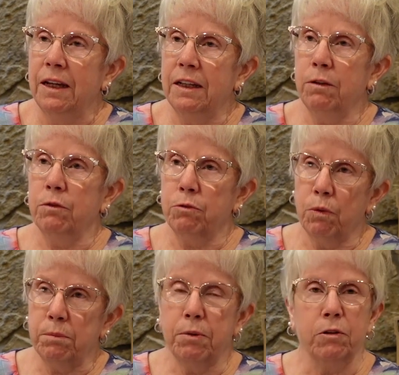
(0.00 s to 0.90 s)
and there was
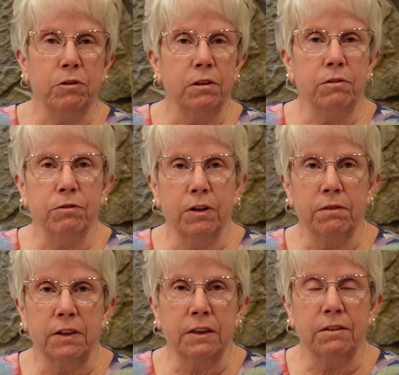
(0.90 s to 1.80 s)
one person in front
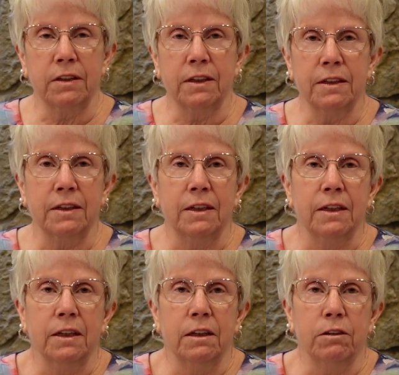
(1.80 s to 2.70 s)
of us, and
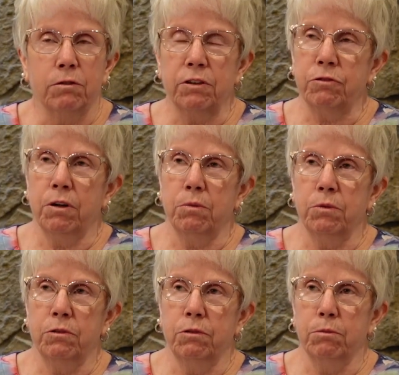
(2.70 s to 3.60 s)
the restaurant
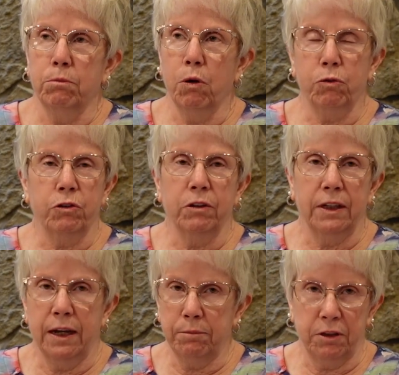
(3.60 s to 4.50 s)
was
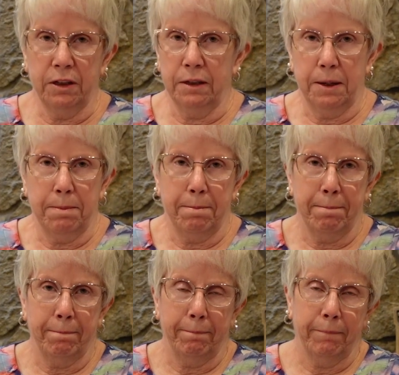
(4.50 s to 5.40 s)
mostly empty.
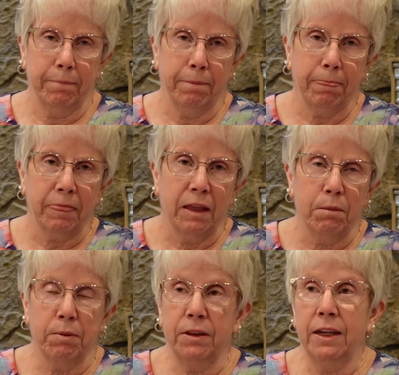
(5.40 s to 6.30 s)

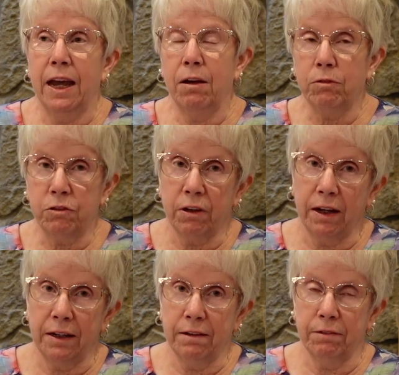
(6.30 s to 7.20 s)
But the
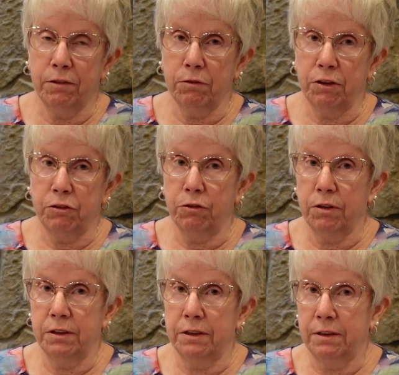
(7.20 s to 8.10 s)
outside of the
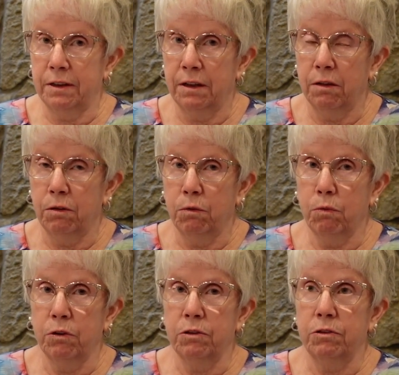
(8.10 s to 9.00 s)
restaurant
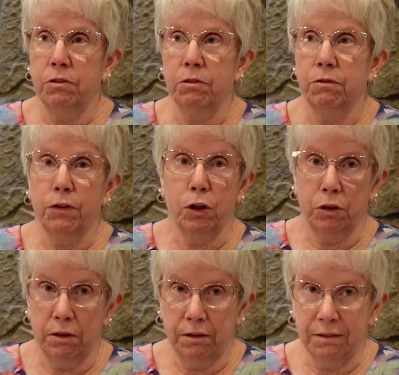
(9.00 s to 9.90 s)
was
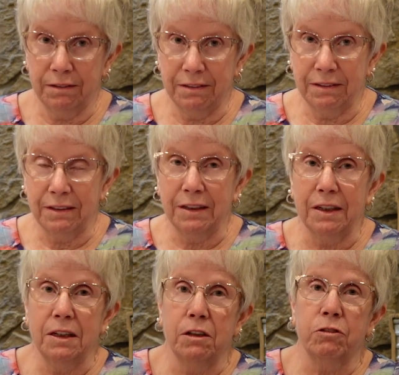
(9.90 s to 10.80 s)
full.
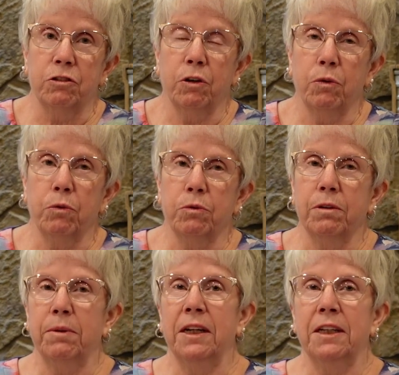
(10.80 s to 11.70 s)
So
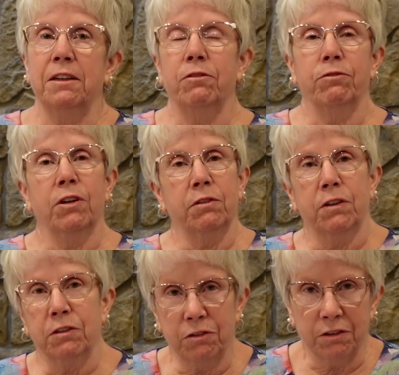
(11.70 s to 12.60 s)
the man in front of
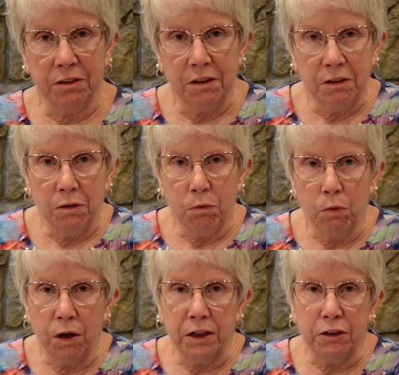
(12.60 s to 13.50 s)
us
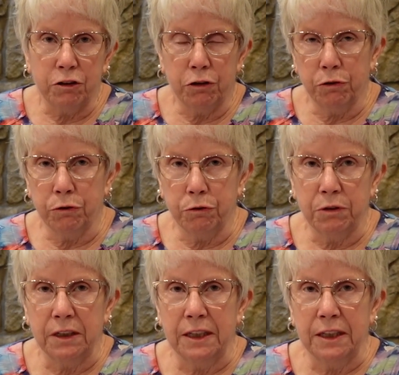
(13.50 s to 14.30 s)
wanted to